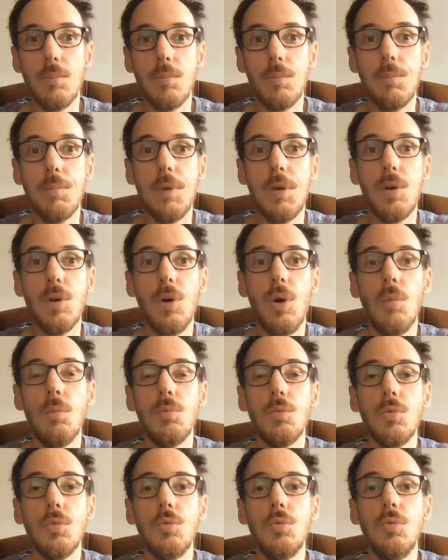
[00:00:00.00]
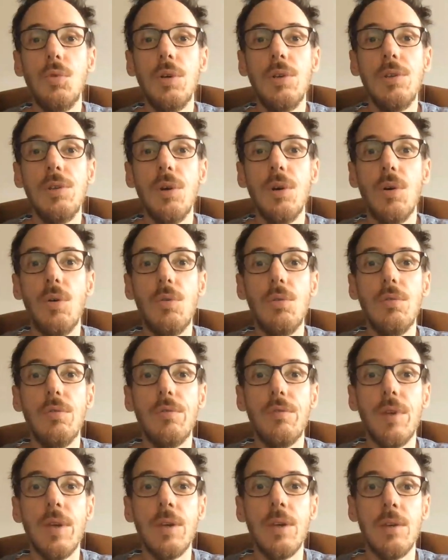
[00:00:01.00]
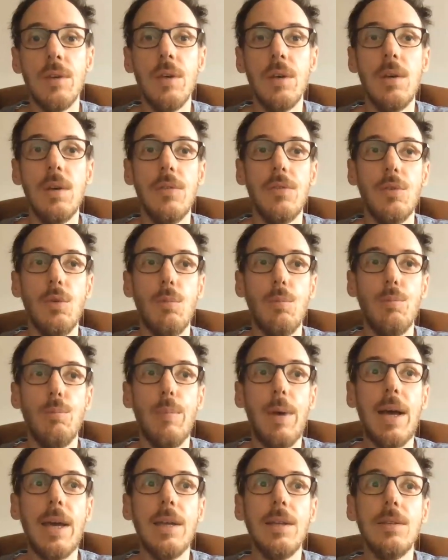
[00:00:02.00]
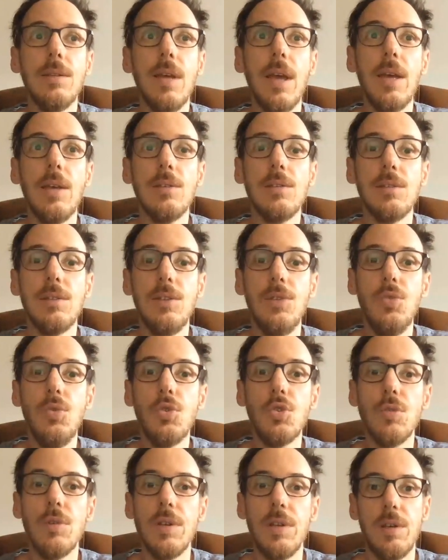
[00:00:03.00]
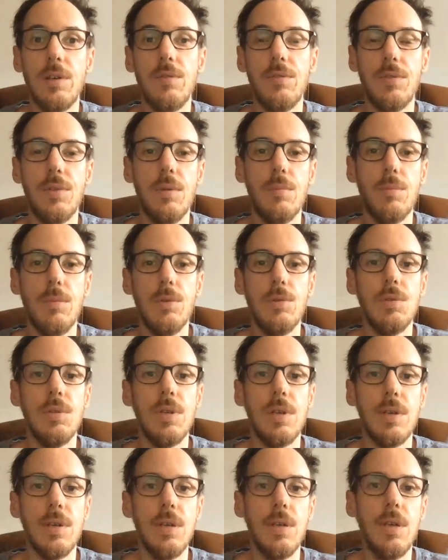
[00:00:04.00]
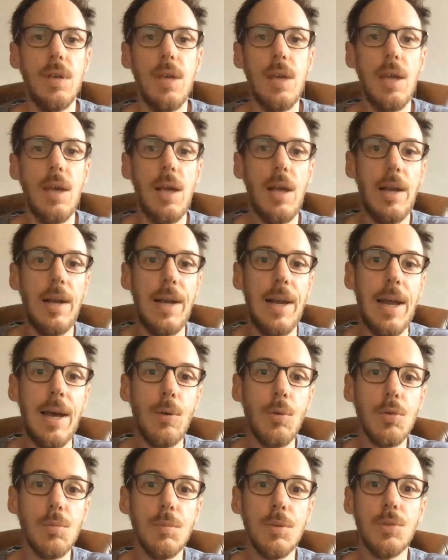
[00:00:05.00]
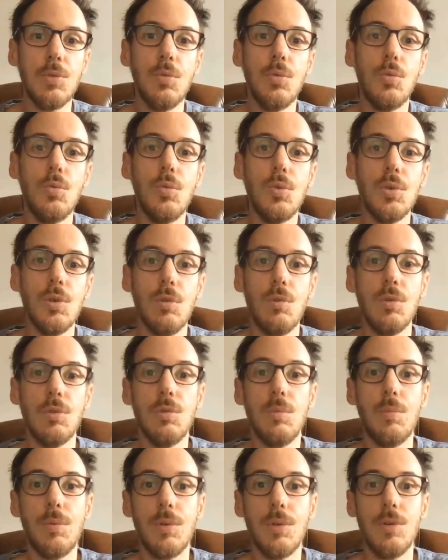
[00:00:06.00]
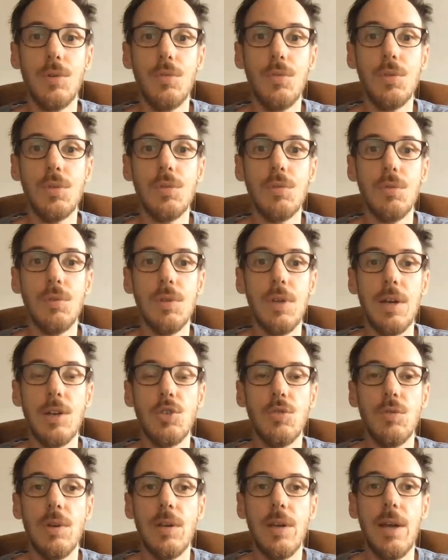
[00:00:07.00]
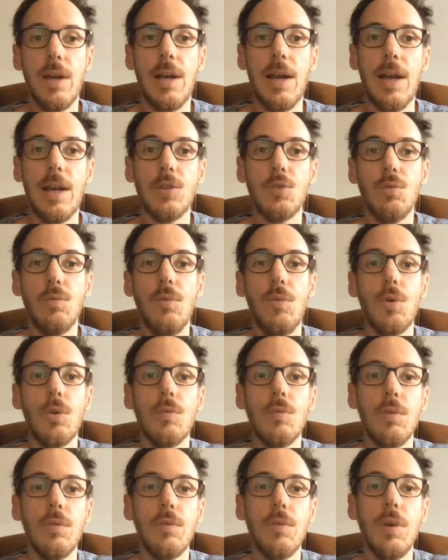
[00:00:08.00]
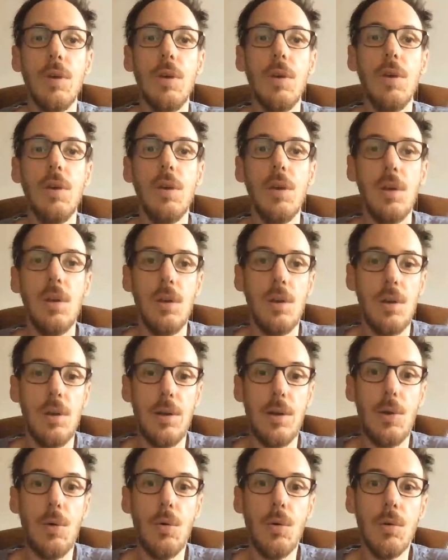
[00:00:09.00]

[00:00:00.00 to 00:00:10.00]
become to do his own thing. So my taste, usually if the music allows me to do so, and the producer is actually, I like to work with long